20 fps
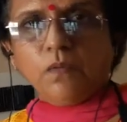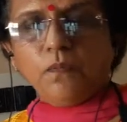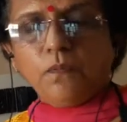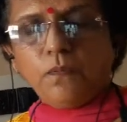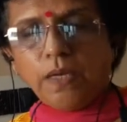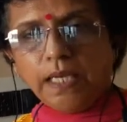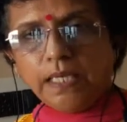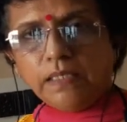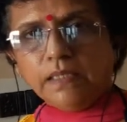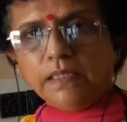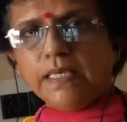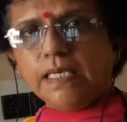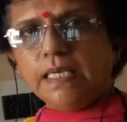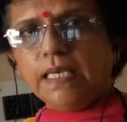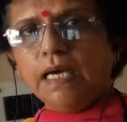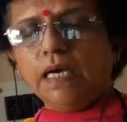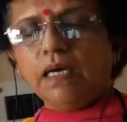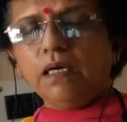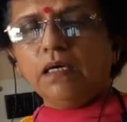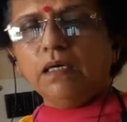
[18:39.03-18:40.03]
when they
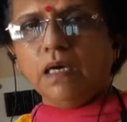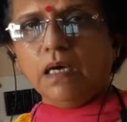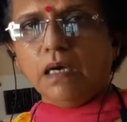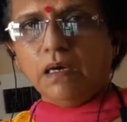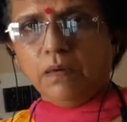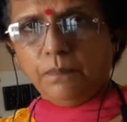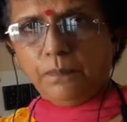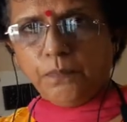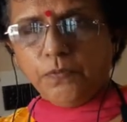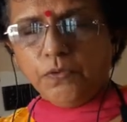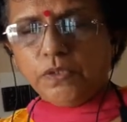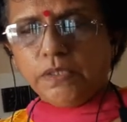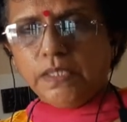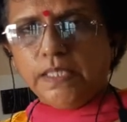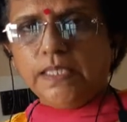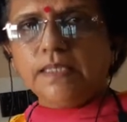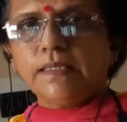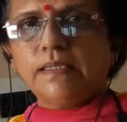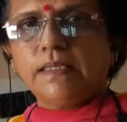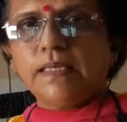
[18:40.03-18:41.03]
are
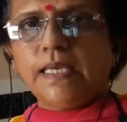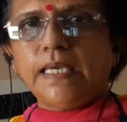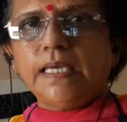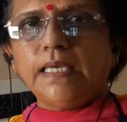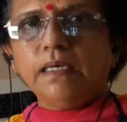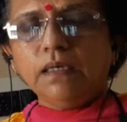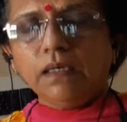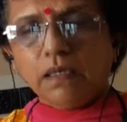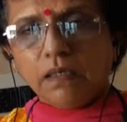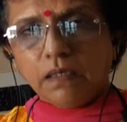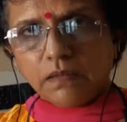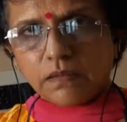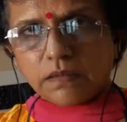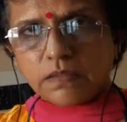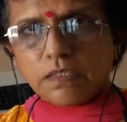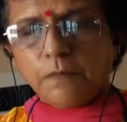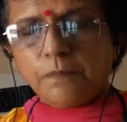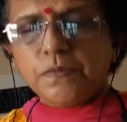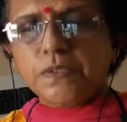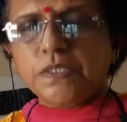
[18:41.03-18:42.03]
putting their
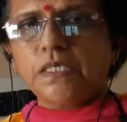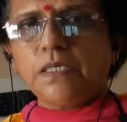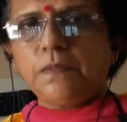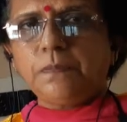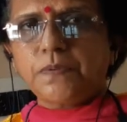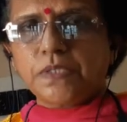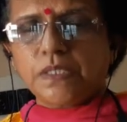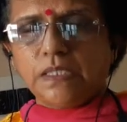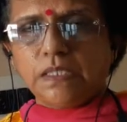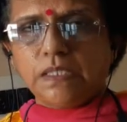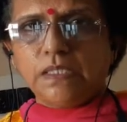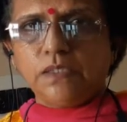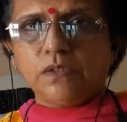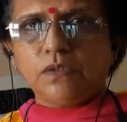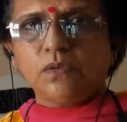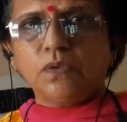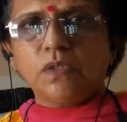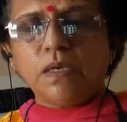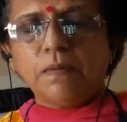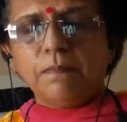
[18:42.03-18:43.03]
subscription
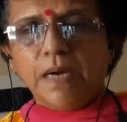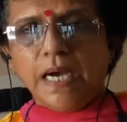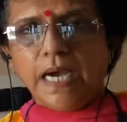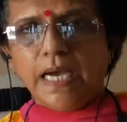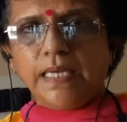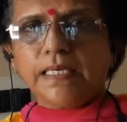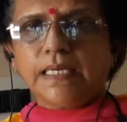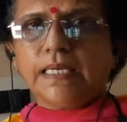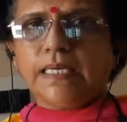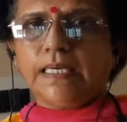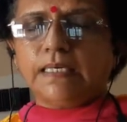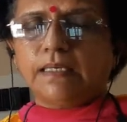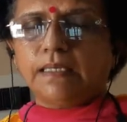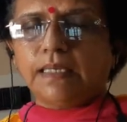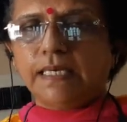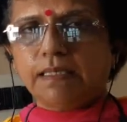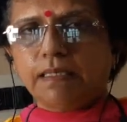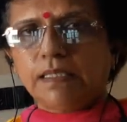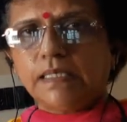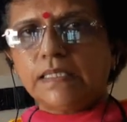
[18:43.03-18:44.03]
into the market,
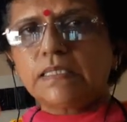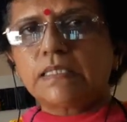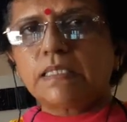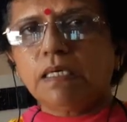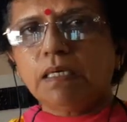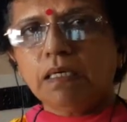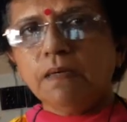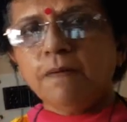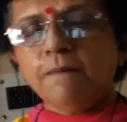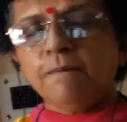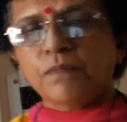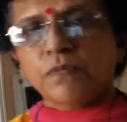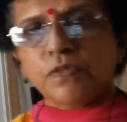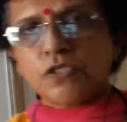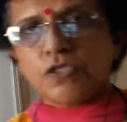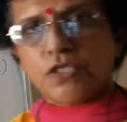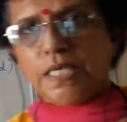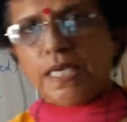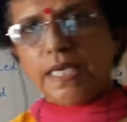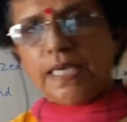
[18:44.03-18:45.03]
that is the
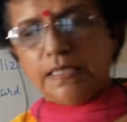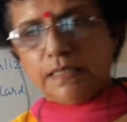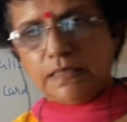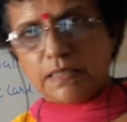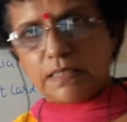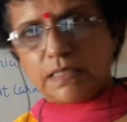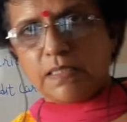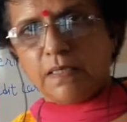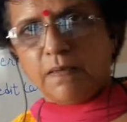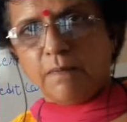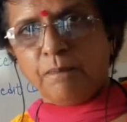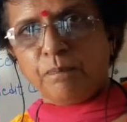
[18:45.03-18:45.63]
shares,